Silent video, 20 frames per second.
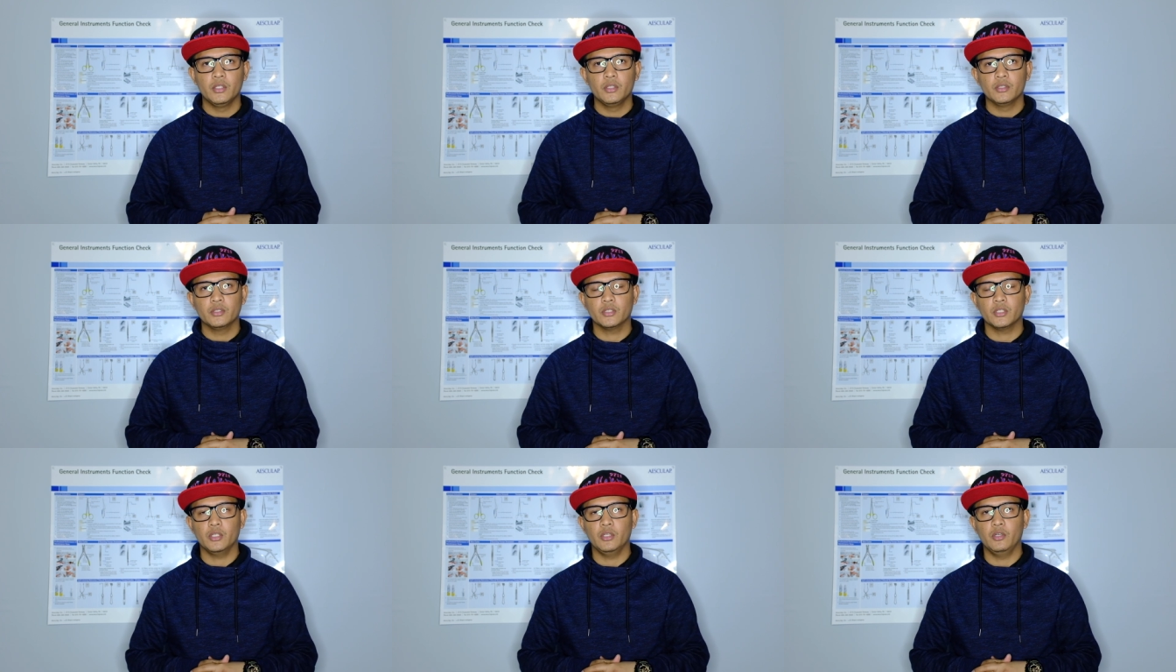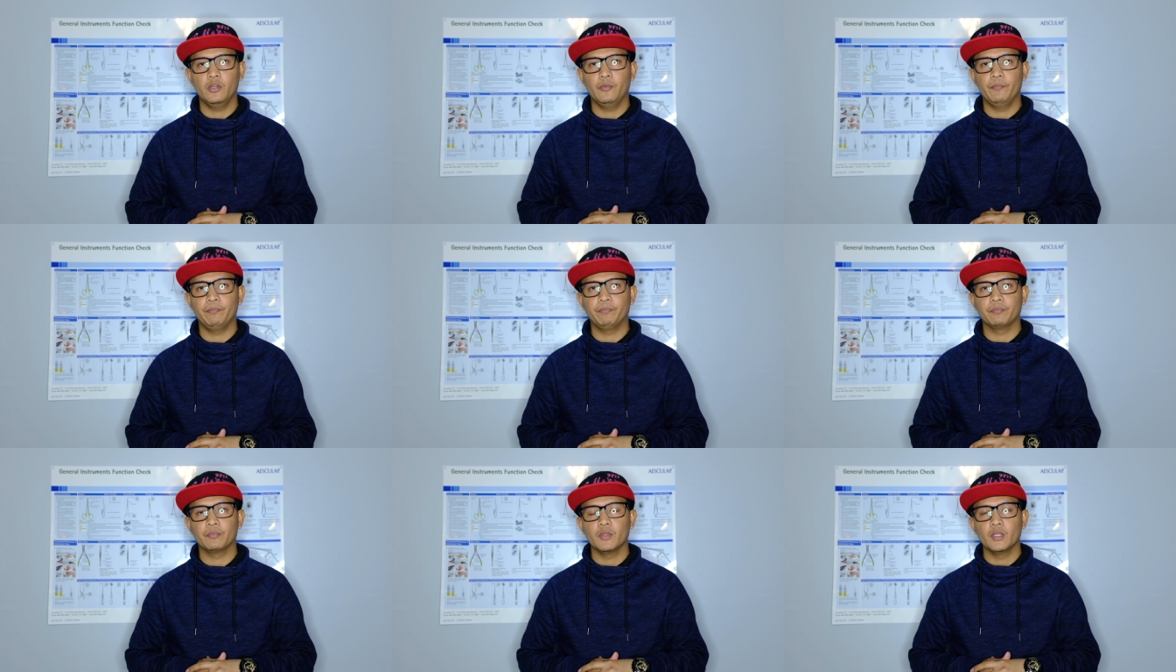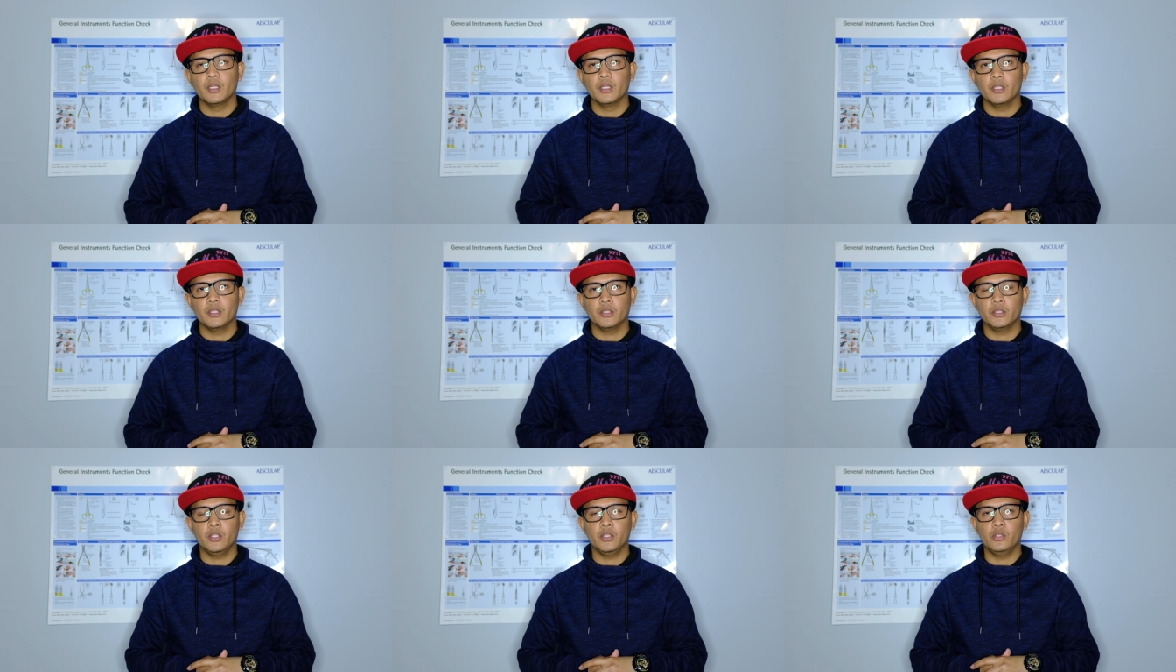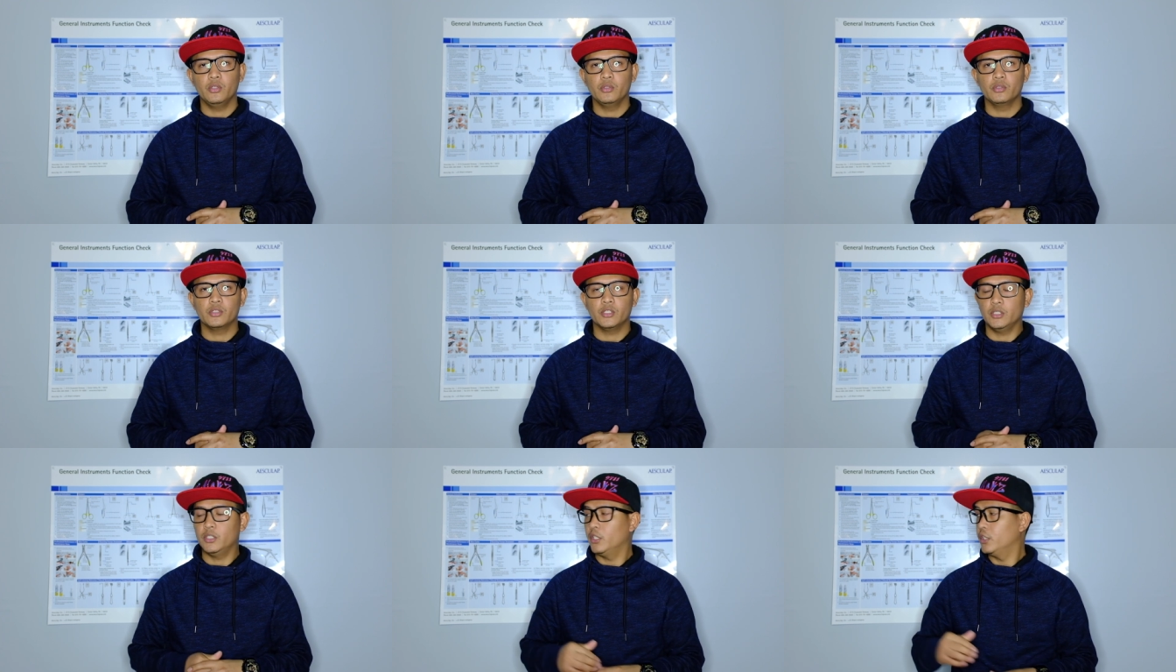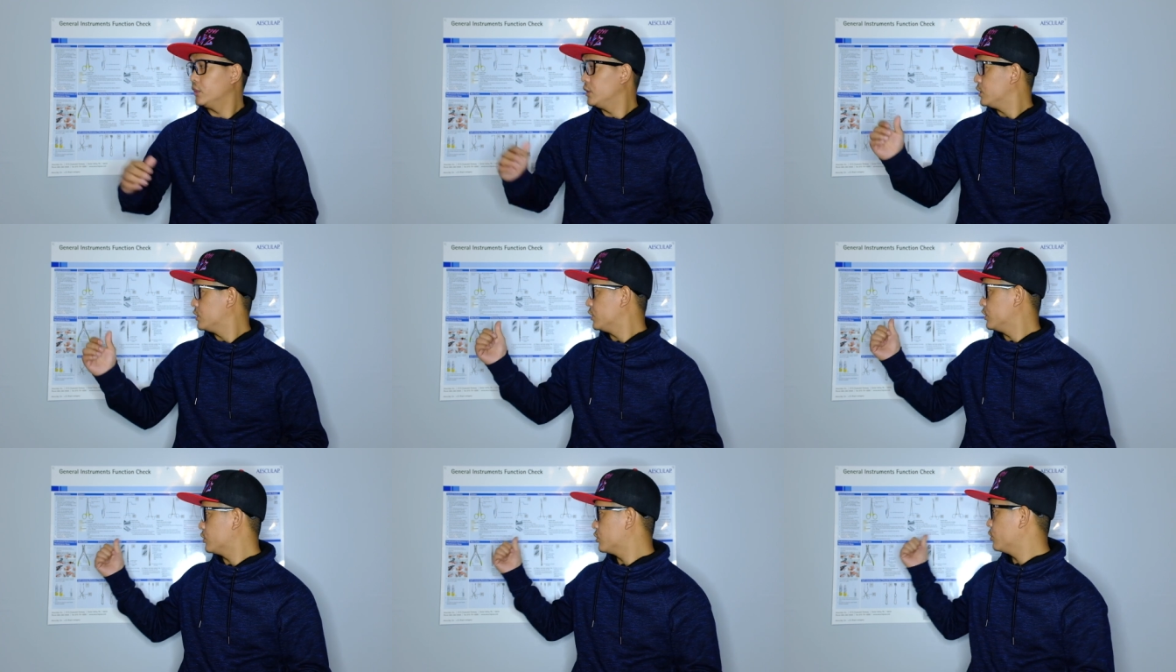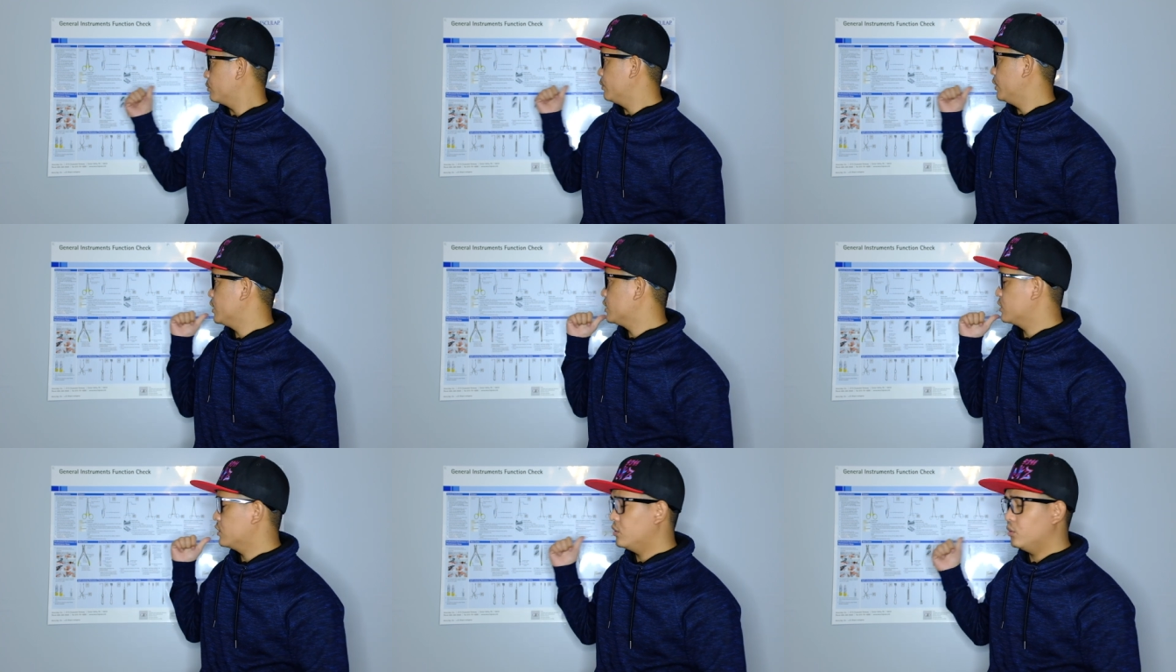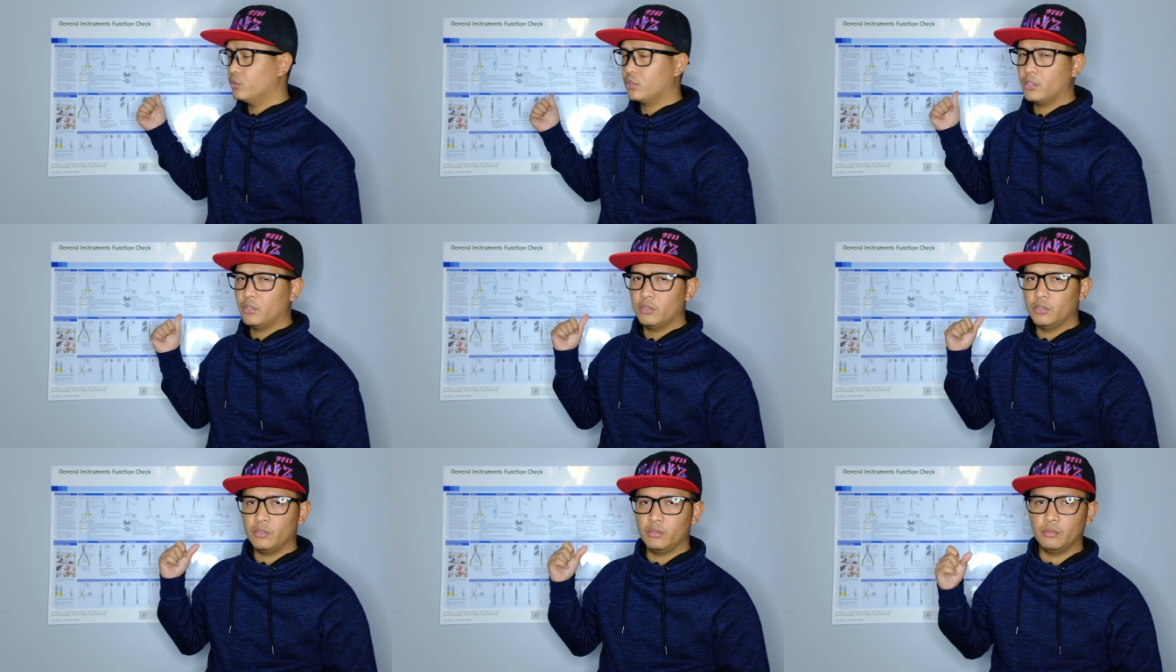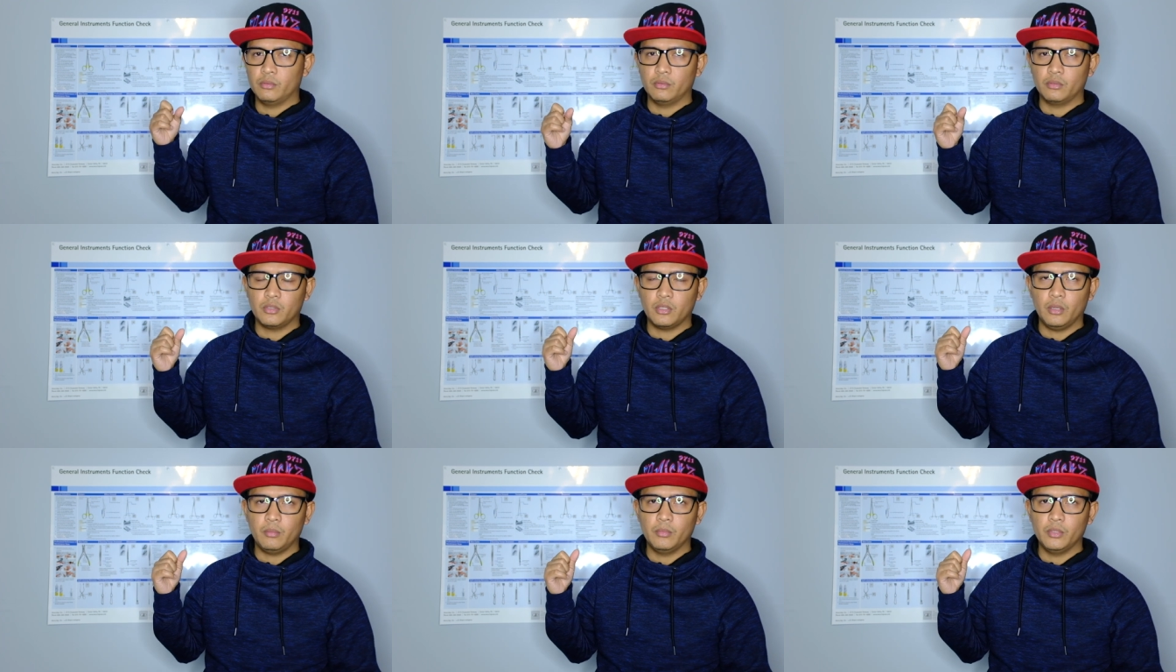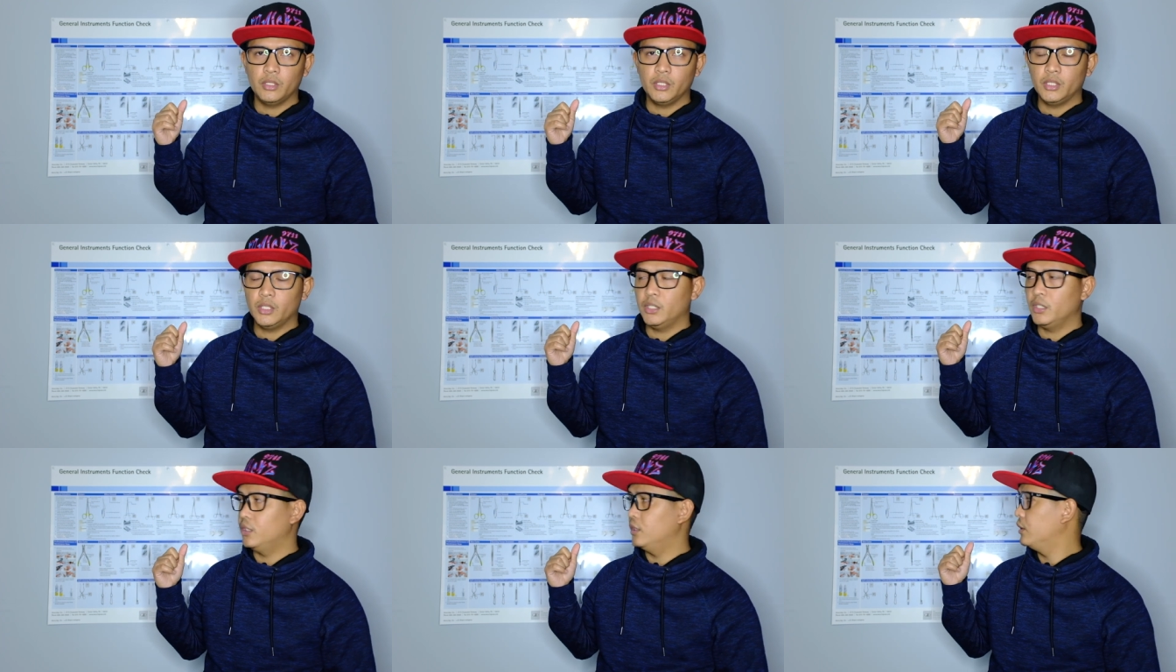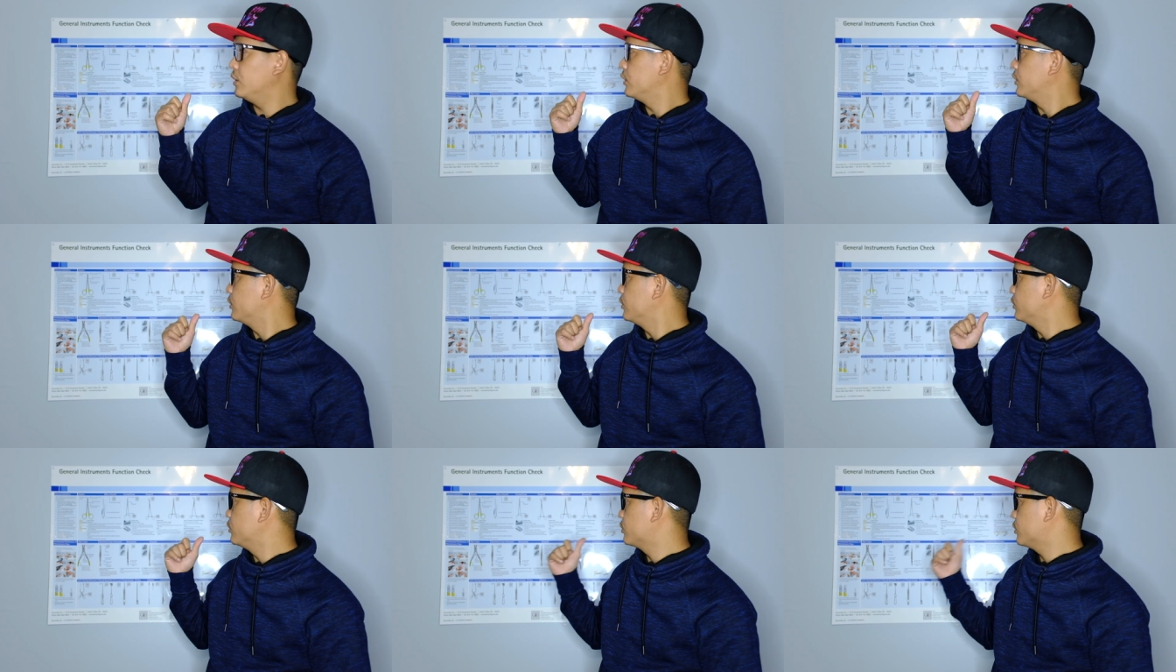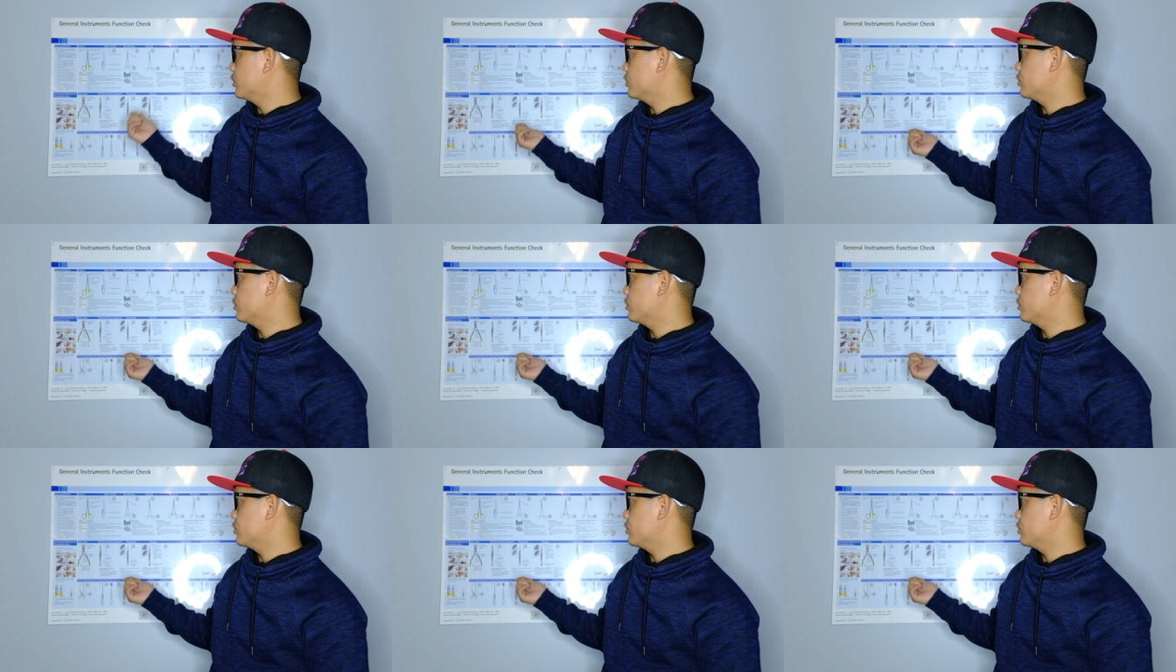So these instruments, those are commonly used